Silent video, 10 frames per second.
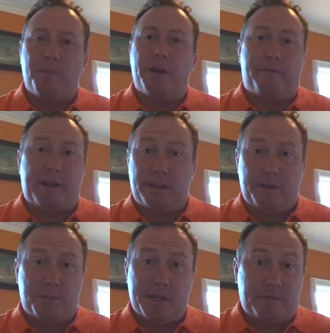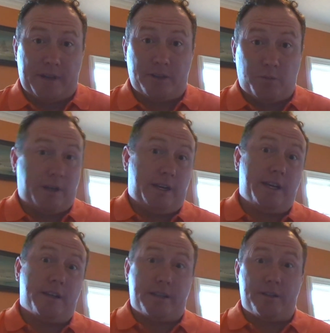But if that's what it
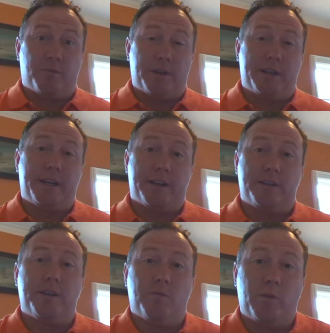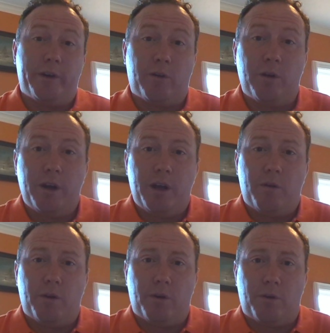is, that's what it is, and we'll
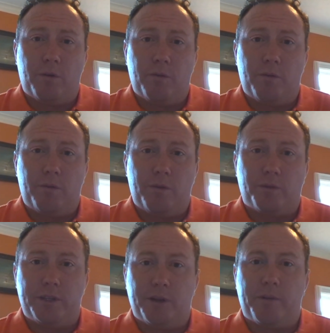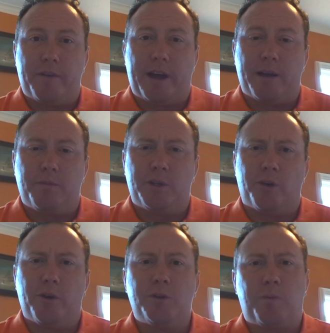deal with that.
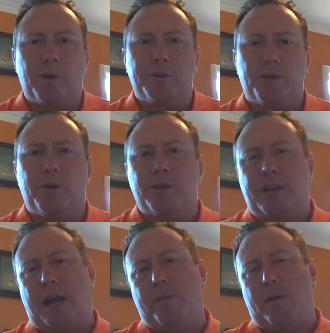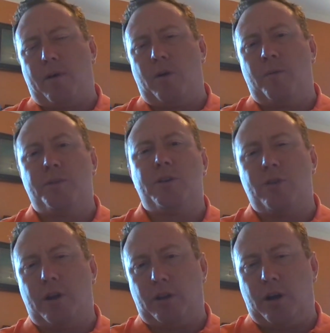So those type of
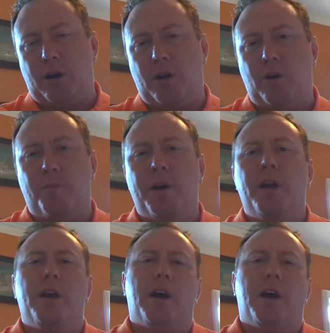homes, a log home,